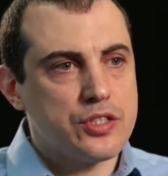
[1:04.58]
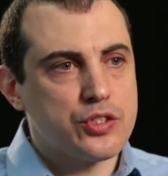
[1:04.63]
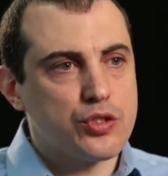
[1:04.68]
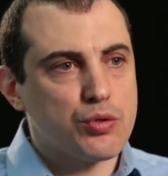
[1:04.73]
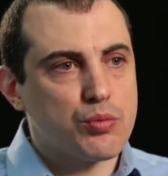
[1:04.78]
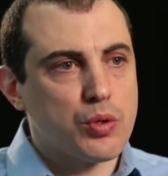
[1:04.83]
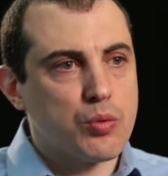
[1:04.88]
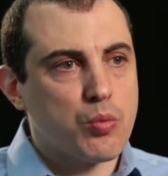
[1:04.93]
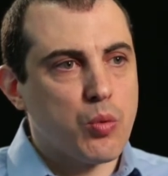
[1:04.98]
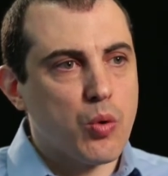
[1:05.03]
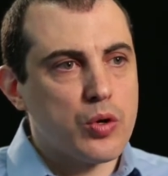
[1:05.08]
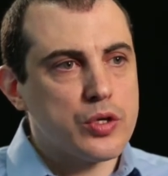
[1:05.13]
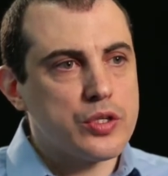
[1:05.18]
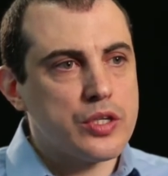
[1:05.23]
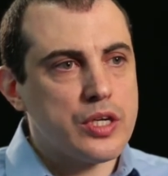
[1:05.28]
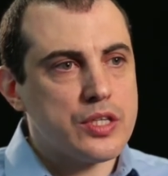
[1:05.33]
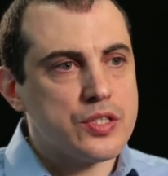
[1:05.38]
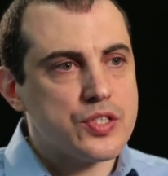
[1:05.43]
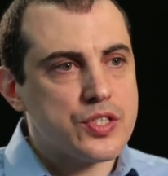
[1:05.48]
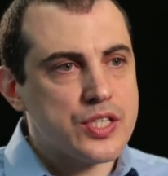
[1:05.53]
It's the
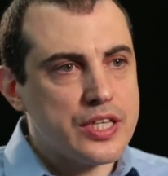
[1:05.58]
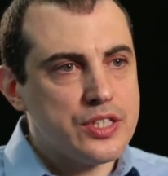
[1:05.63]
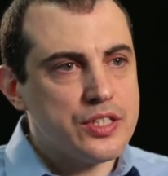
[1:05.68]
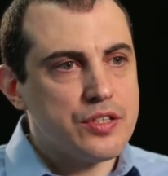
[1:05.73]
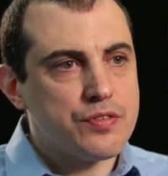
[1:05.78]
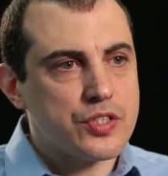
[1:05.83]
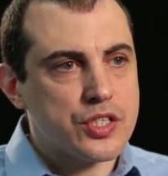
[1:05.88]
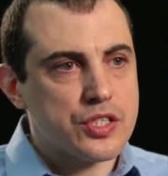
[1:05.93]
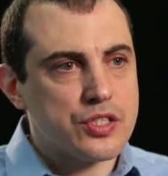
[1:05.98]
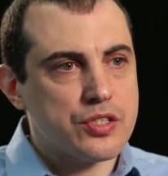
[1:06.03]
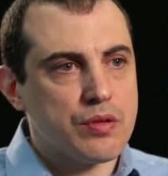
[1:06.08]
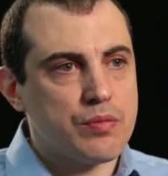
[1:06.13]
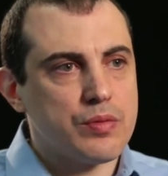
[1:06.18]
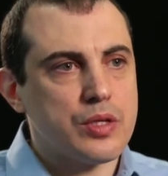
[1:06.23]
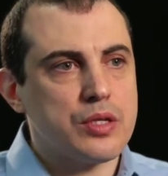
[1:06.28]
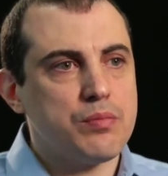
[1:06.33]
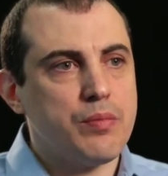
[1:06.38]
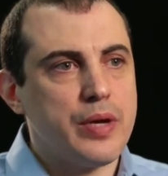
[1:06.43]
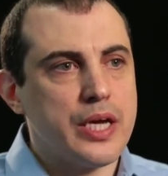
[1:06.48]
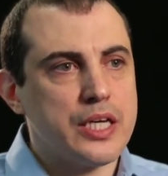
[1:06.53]
reward and incentive
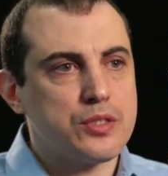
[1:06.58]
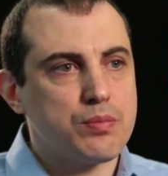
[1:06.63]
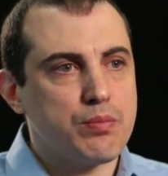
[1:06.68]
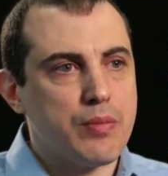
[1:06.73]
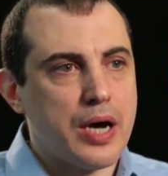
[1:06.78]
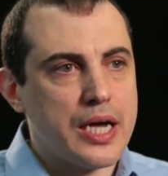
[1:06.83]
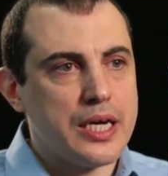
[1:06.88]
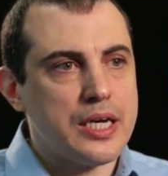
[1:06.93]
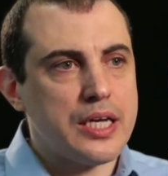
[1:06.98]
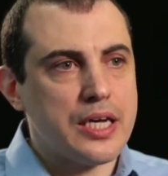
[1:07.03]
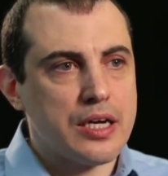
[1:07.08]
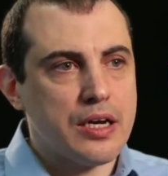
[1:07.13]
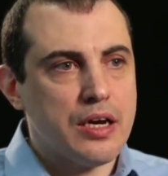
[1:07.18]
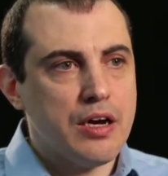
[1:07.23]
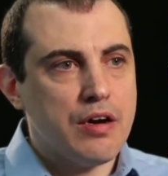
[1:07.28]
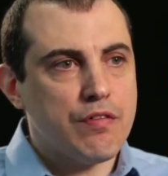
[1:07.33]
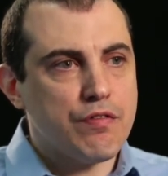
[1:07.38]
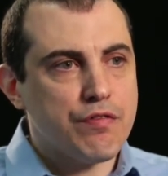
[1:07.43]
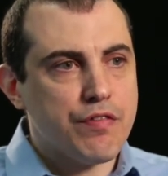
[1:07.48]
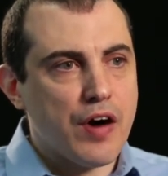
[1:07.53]
system that makes mining
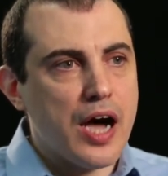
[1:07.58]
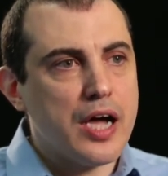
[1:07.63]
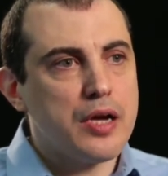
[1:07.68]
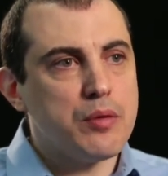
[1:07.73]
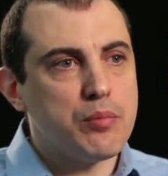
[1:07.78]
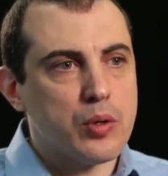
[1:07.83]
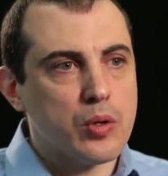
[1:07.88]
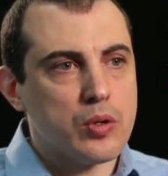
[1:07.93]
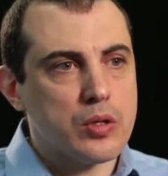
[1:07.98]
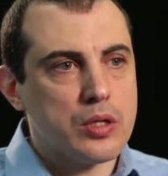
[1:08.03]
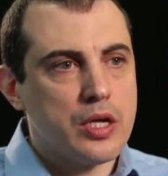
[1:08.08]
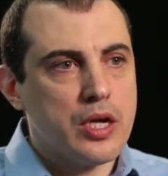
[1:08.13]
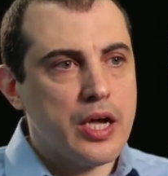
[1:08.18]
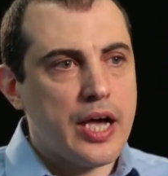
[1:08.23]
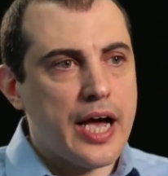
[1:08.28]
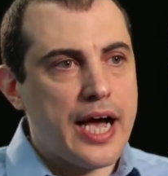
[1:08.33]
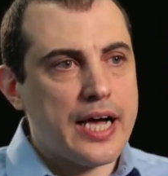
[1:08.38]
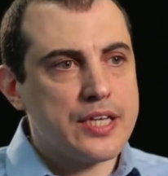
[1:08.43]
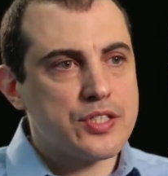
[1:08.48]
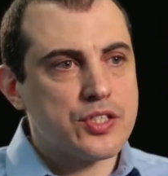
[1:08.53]
viable
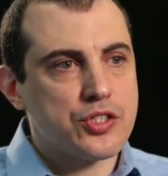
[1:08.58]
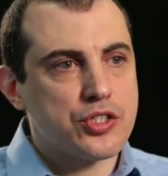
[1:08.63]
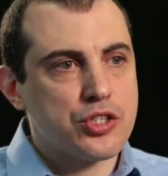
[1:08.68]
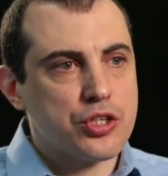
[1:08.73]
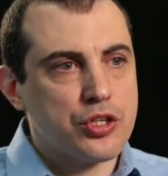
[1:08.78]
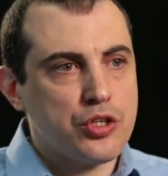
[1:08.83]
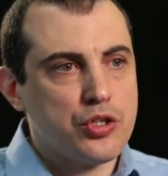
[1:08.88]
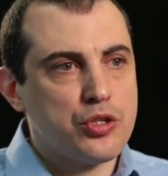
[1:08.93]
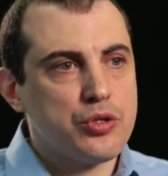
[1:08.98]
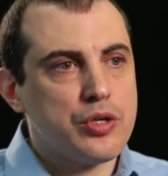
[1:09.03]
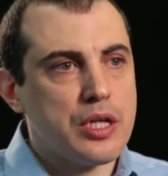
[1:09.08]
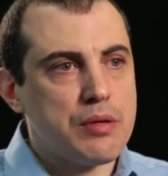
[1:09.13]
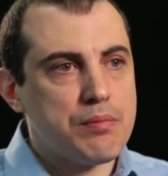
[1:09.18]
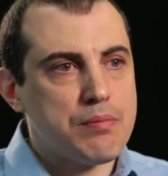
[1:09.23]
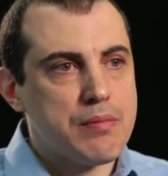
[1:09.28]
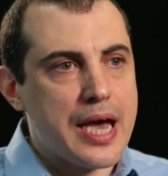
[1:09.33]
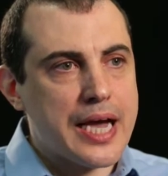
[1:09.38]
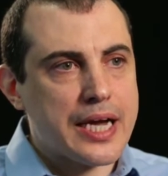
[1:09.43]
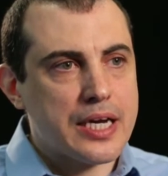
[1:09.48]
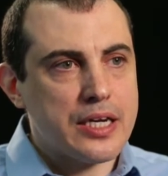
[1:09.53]
as a security
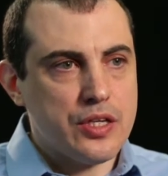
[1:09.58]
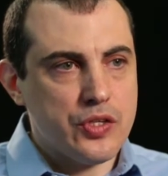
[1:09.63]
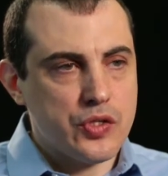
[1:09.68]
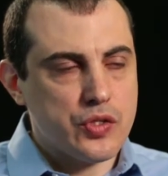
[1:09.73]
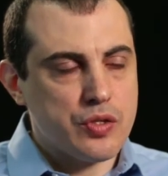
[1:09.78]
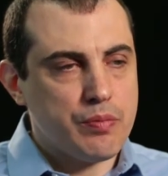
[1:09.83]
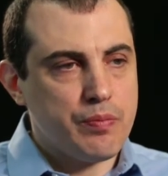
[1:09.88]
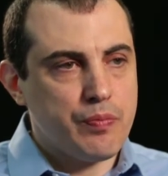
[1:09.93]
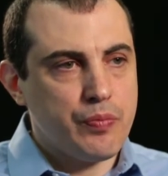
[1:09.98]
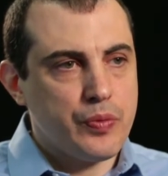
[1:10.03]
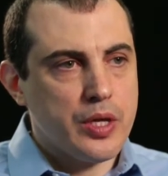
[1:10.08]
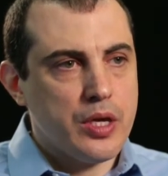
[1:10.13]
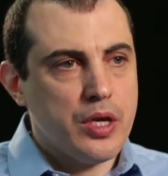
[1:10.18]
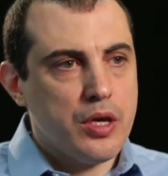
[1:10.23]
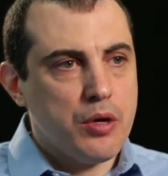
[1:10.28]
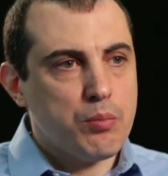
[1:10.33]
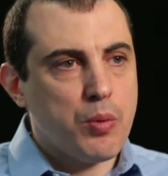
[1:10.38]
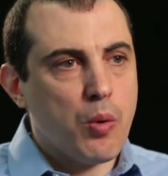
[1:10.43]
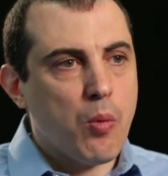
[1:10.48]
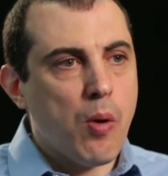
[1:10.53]
mechanism.
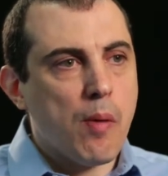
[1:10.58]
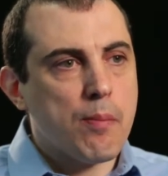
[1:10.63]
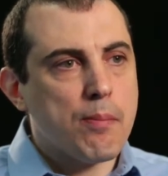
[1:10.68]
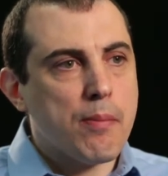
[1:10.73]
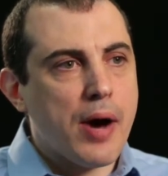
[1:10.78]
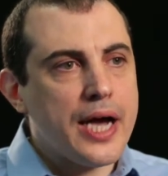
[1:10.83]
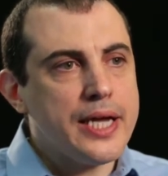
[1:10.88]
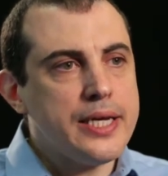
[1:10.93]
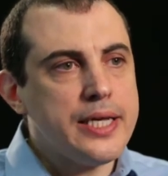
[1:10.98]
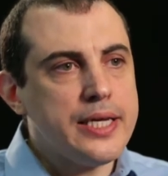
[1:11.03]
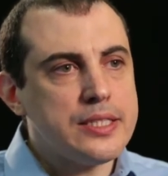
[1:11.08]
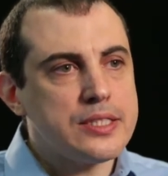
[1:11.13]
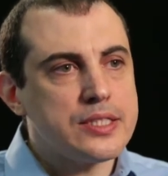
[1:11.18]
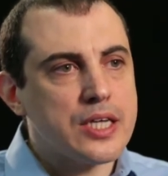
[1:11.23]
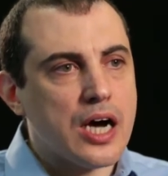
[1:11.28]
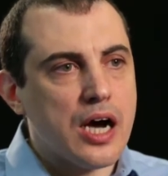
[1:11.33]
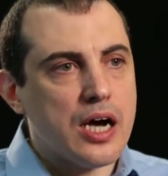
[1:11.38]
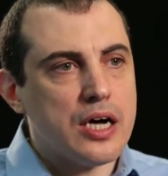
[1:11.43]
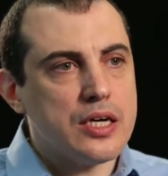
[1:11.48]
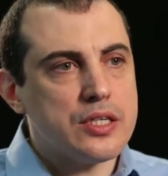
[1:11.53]
But what mining
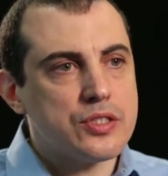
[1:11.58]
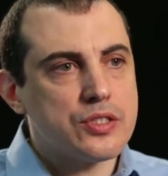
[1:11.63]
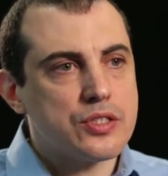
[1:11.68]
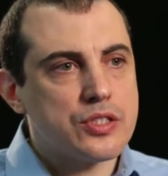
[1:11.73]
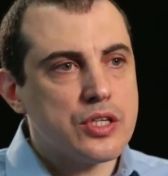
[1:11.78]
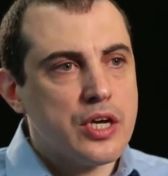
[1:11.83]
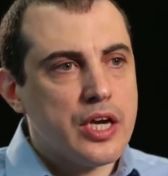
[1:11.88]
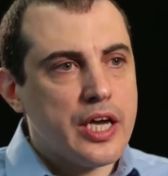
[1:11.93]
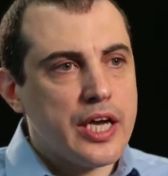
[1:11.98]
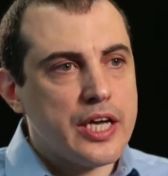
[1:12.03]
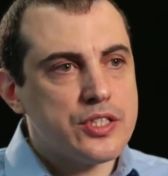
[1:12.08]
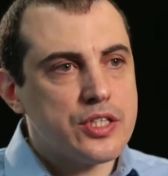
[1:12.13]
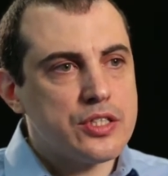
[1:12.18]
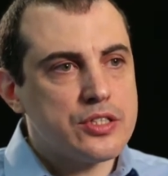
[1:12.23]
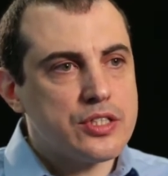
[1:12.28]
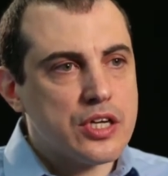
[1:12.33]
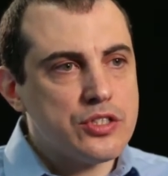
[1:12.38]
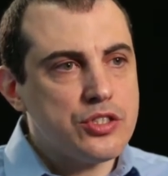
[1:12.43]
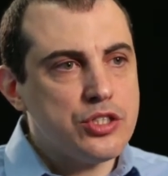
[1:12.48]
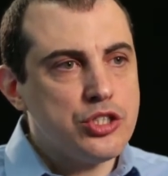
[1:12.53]
does is
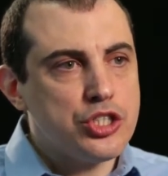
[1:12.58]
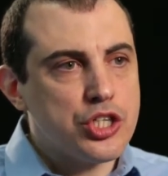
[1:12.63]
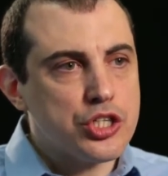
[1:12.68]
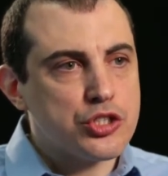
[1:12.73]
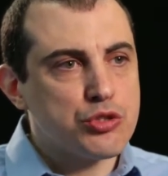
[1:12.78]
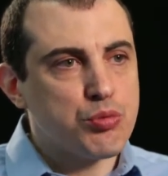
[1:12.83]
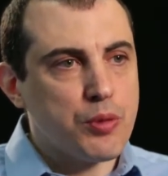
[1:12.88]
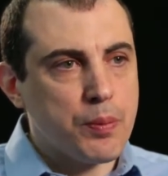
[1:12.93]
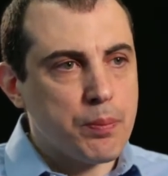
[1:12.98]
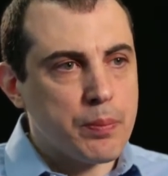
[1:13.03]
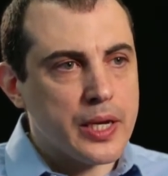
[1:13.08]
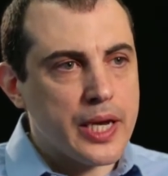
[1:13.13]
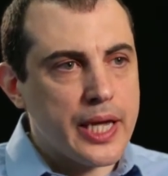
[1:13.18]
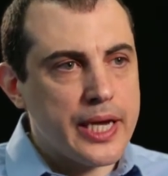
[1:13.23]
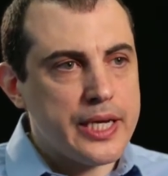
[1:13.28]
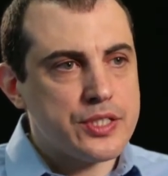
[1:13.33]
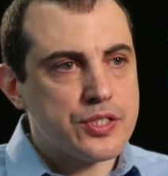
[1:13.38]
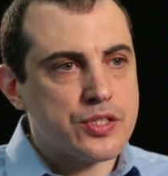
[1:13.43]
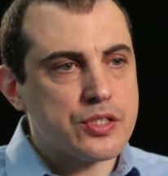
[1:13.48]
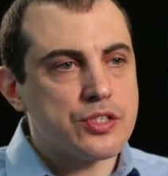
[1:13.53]
it doesn't just
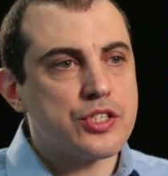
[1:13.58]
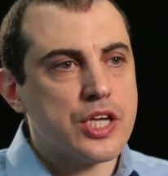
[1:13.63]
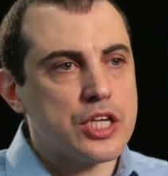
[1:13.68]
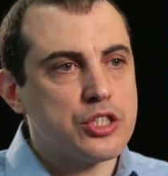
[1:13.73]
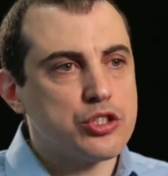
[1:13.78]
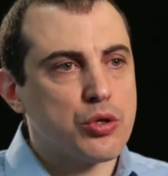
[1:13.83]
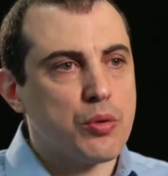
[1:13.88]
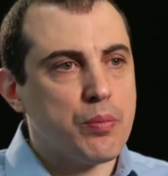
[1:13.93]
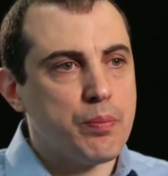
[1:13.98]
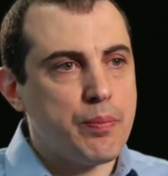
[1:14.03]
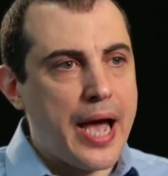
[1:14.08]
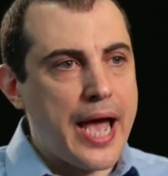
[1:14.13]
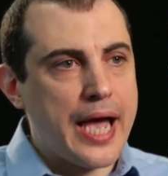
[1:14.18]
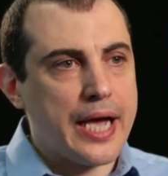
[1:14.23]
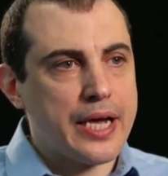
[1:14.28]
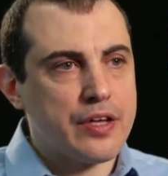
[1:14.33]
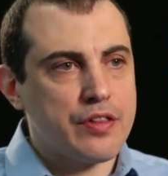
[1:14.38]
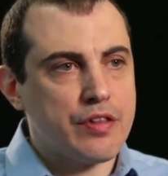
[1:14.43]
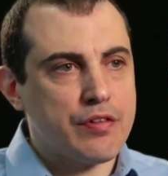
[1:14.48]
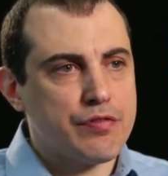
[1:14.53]
replace the central
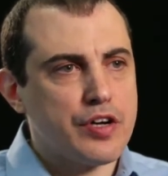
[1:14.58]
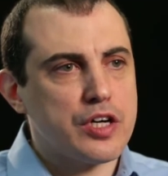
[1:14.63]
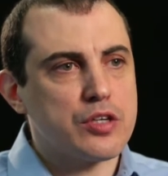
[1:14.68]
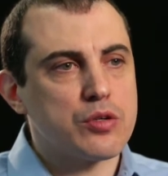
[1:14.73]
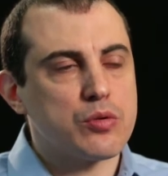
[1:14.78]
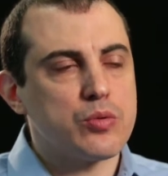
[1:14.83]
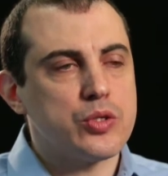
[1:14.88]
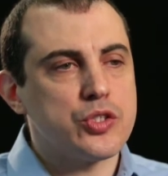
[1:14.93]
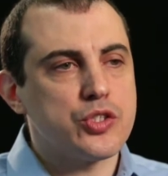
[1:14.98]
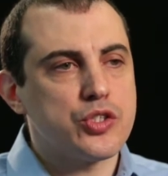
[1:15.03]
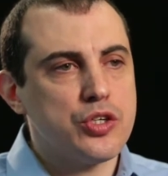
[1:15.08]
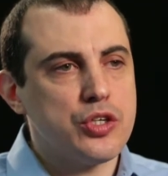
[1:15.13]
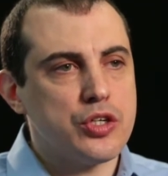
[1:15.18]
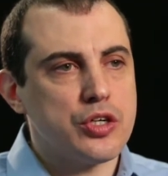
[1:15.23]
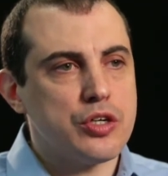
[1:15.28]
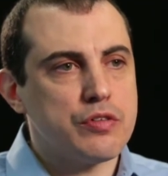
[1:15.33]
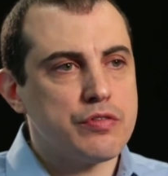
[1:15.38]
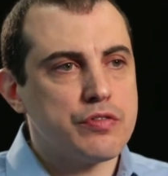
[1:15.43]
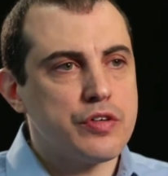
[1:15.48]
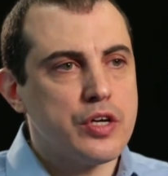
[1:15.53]
bank and the Federal
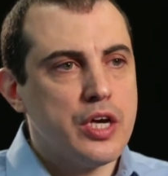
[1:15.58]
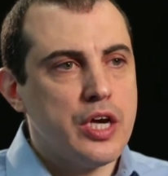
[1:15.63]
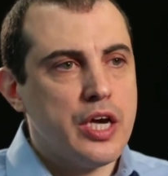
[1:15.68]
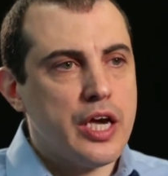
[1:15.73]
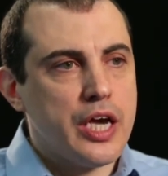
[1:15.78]
Reserve.